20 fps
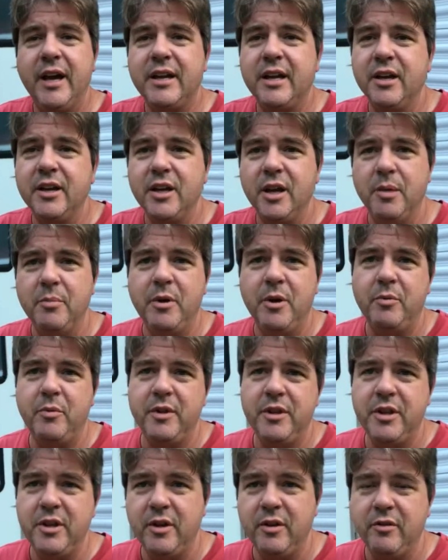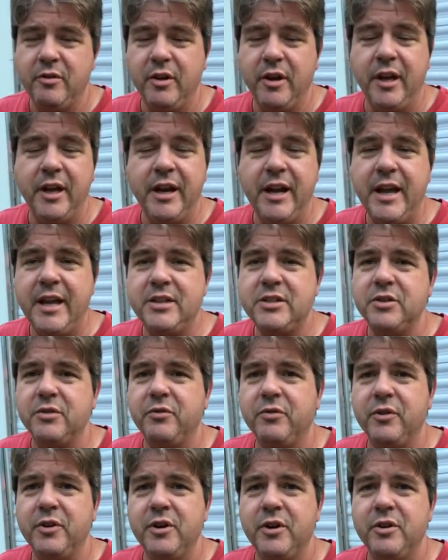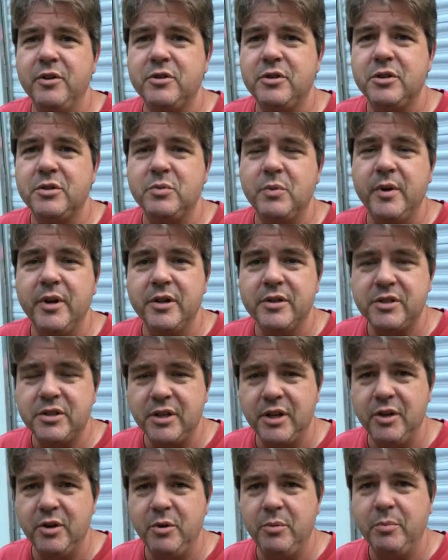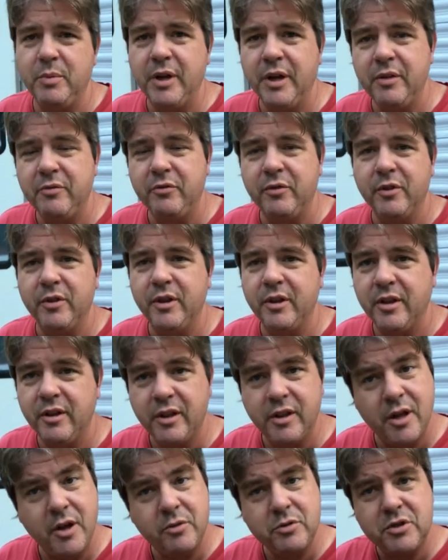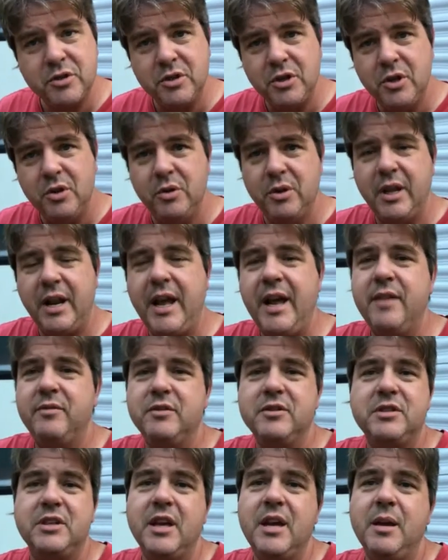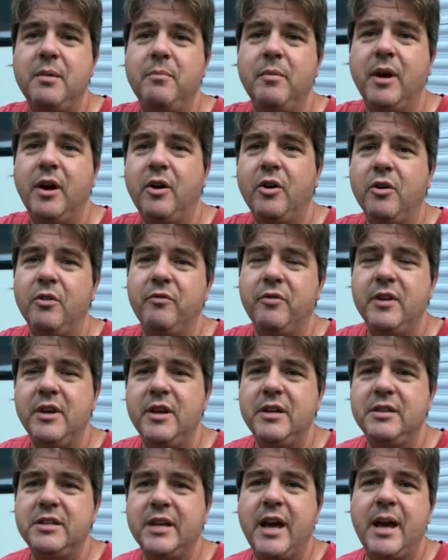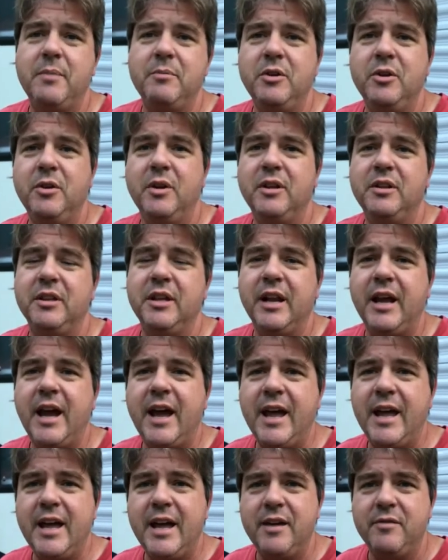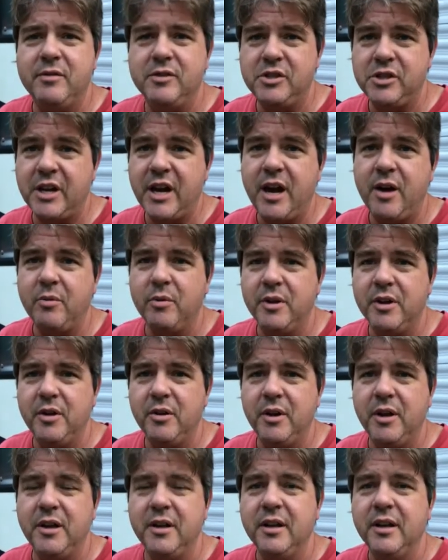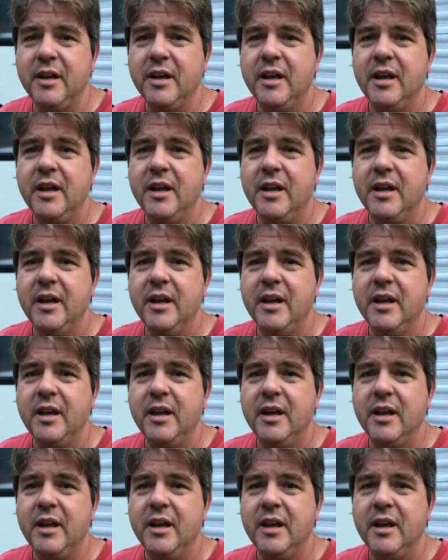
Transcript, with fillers: I can come up with you an answer for yours as well soon. But for the those of you that have the same RV type unit that I have and shower unit,